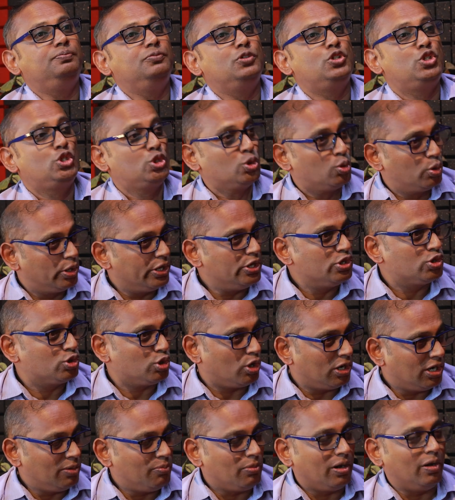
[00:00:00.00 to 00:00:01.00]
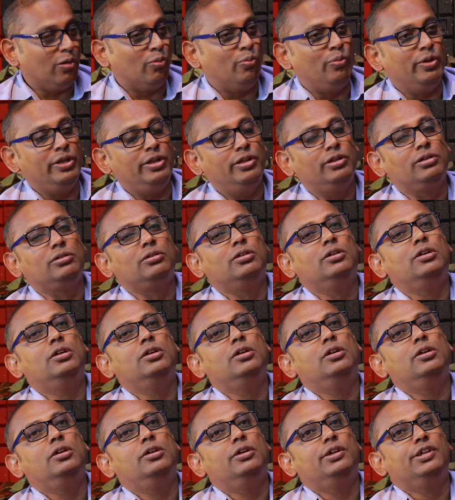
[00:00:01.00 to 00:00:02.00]
should install, in my opinion,
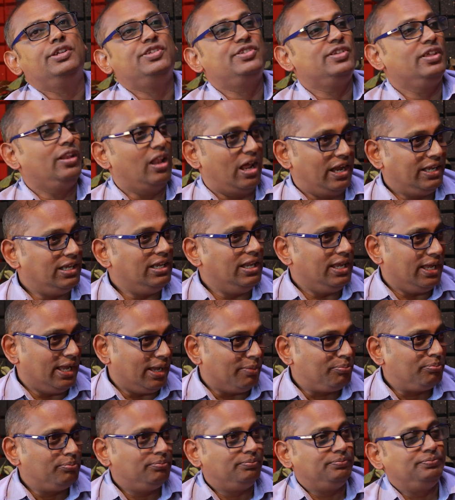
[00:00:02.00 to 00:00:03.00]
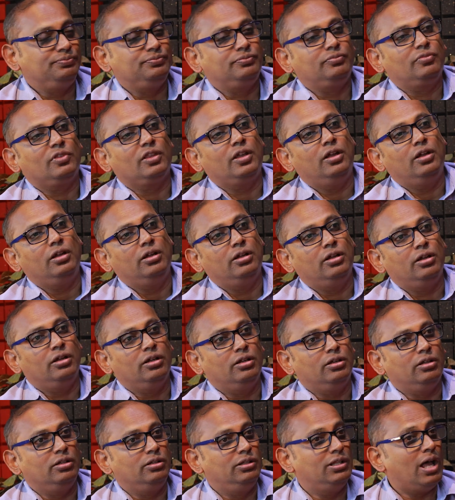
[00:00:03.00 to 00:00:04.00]
is the Lightning app.
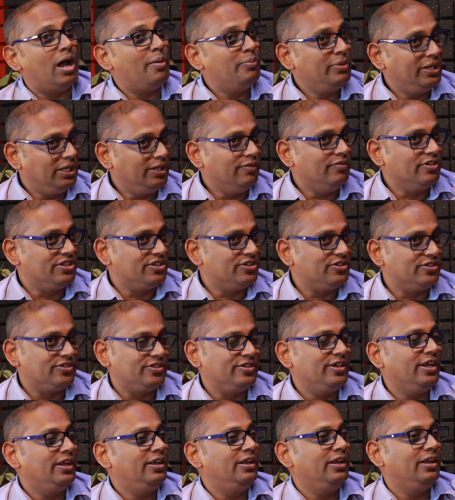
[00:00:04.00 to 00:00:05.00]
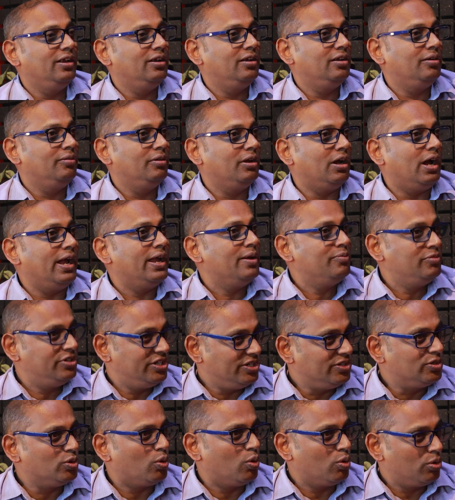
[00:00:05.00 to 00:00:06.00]
Damini, which is Indian
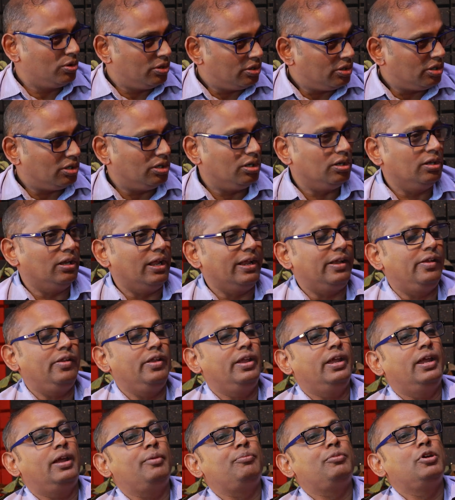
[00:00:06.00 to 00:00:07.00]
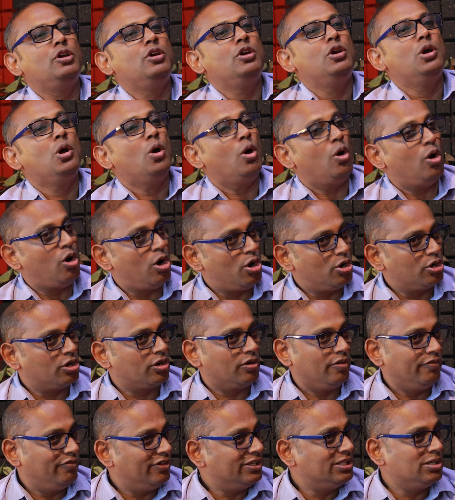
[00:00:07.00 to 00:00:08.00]
IMD's own lightning app, or
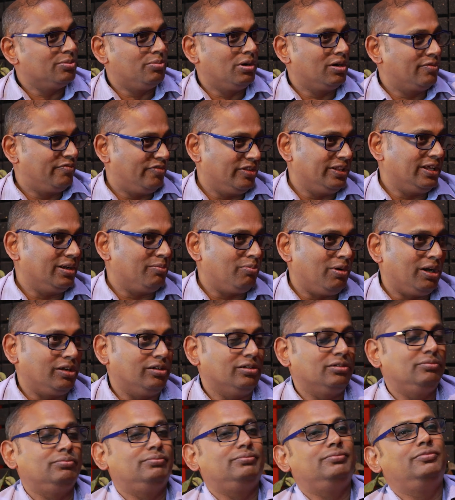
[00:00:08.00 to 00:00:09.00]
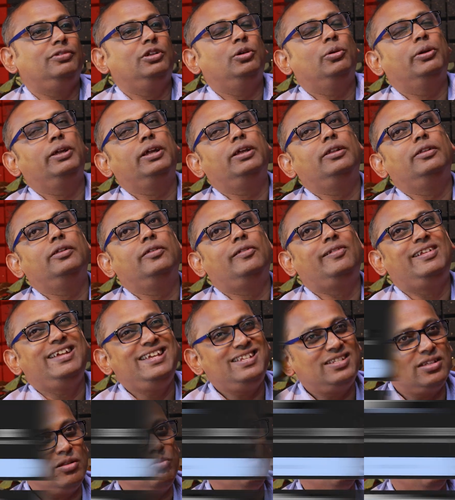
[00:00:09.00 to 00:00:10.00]
Weatherbug for that matter. Okay. The
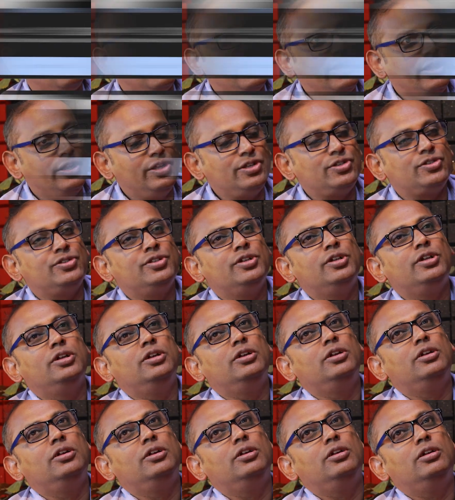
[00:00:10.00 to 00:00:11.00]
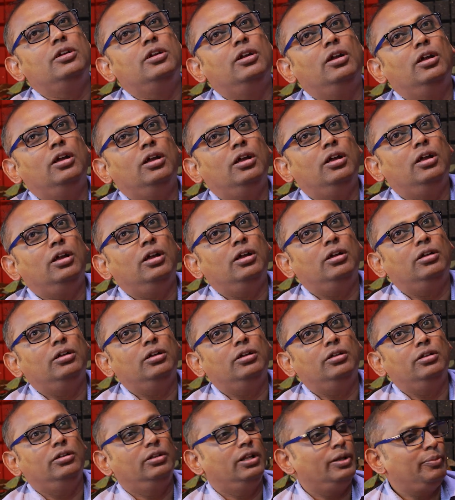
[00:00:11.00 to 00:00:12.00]
reason why is,
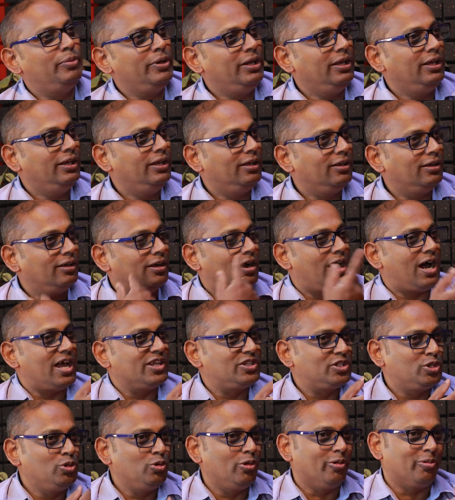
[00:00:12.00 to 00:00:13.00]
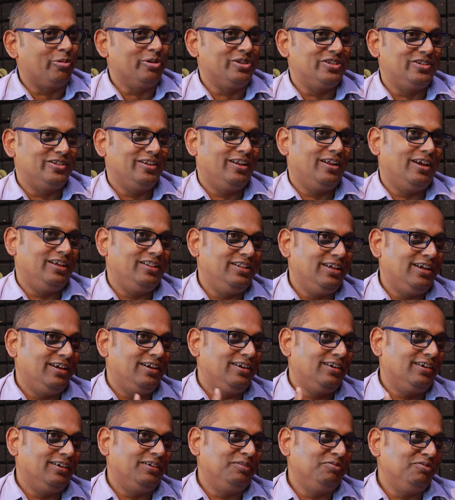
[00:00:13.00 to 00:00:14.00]
let me ask you a question. I
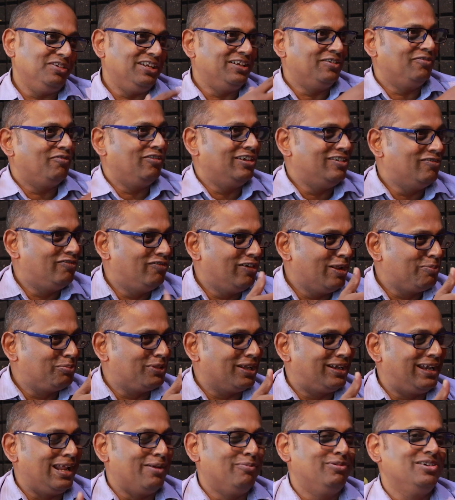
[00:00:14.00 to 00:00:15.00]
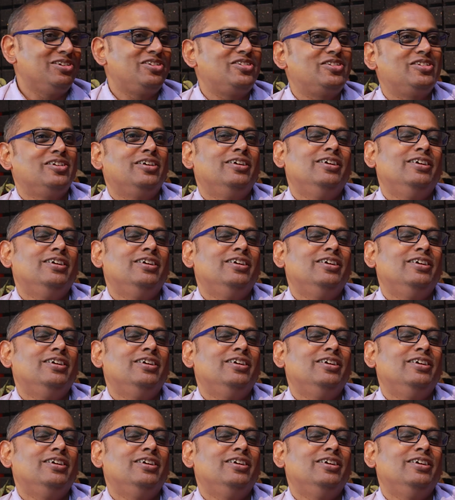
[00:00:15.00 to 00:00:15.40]
think we'll flip the tables.